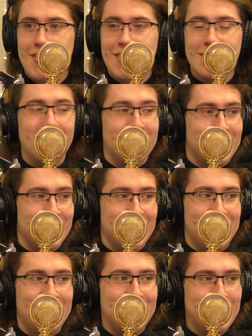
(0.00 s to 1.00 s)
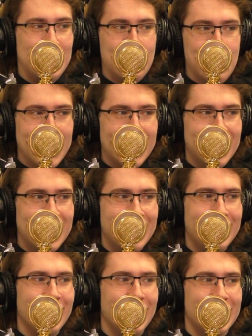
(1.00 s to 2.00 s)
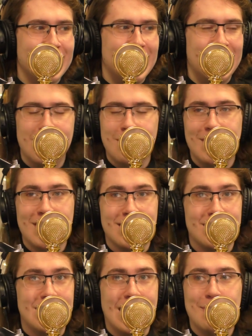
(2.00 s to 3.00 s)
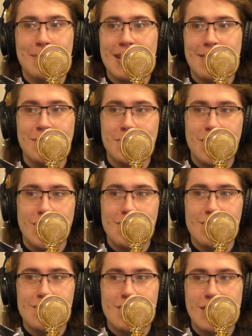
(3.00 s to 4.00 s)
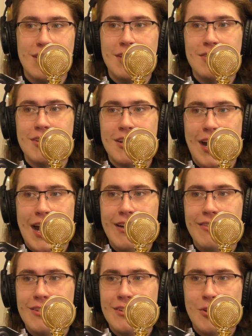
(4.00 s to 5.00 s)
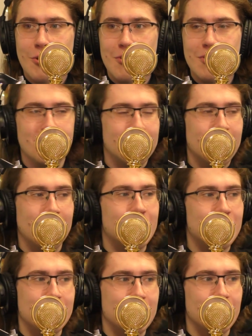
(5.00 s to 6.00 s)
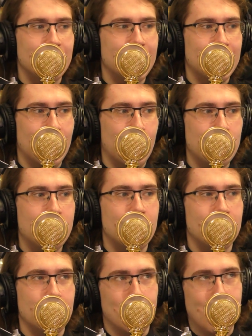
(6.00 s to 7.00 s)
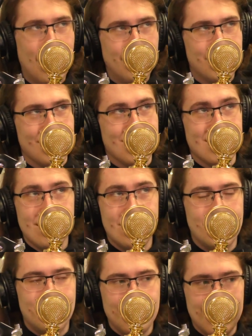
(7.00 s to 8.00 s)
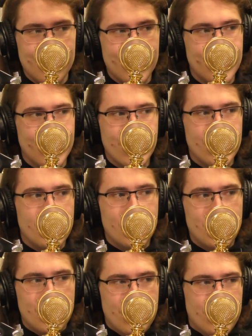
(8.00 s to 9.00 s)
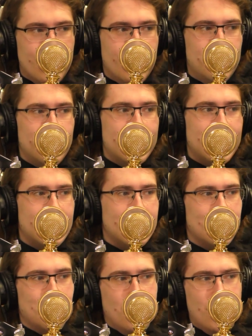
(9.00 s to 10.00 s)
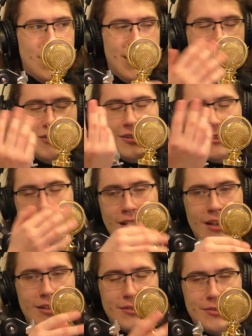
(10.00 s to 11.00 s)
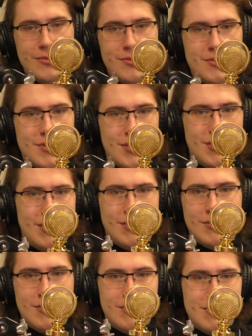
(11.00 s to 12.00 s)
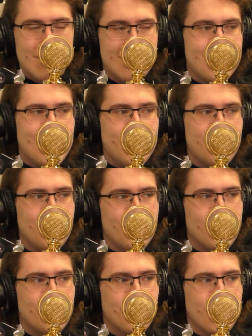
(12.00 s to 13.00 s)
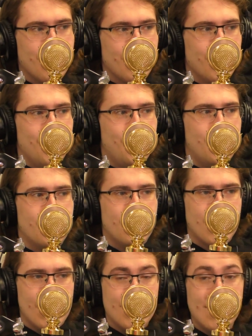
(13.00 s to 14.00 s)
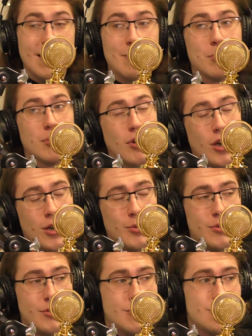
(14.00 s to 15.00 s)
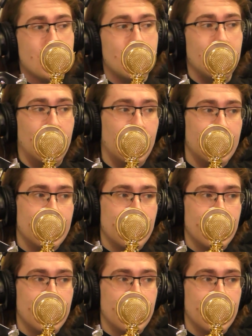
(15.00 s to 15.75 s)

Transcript: Like the humidity, like the air, I'm like, damn, it never changes. And then you're on an island. No, it's like you're just looking at ocean or the mountains. And then we stayed at the one island, Honolulu's, I was stationed there or whatever. I stayed at Pearl Harbor, which is kind of nice.